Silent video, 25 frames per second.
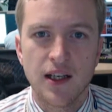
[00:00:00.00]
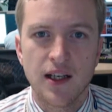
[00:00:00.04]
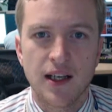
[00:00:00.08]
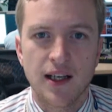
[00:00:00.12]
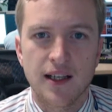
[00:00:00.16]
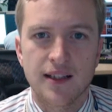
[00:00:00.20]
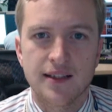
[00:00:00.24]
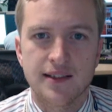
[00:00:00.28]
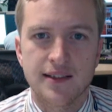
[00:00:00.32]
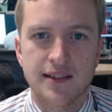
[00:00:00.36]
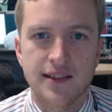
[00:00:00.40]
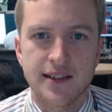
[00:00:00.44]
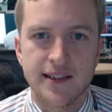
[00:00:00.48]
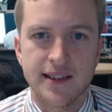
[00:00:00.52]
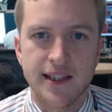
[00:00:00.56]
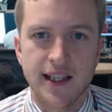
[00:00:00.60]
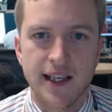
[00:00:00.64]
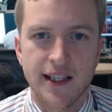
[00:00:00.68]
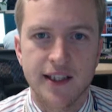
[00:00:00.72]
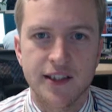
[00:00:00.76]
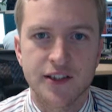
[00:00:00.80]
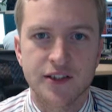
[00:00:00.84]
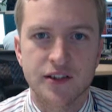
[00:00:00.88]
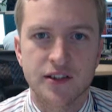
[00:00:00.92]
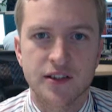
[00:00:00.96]
as the
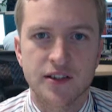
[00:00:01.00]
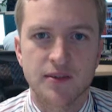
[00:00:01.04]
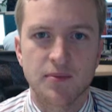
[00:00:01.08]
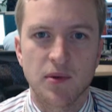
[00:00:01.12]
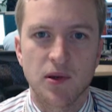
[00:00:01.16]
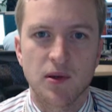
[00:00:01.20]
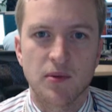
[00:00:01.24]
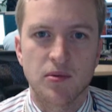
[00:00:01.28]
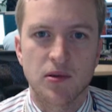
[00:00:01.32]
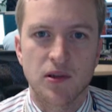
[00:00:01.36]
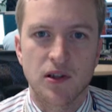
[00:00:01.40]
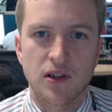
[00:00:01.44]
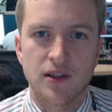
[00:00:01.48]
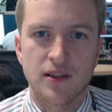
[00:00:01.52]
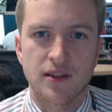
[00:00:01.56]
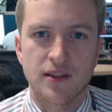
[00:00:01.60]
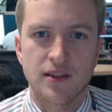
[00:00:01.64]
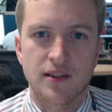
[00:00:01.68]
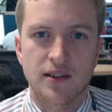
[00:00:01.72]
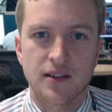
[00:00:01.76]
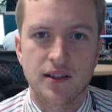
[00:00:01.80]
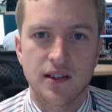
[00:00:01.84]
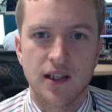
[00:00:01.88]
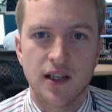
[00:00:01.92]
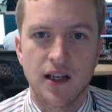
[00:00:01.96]
Asian spot
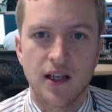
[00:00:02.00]
price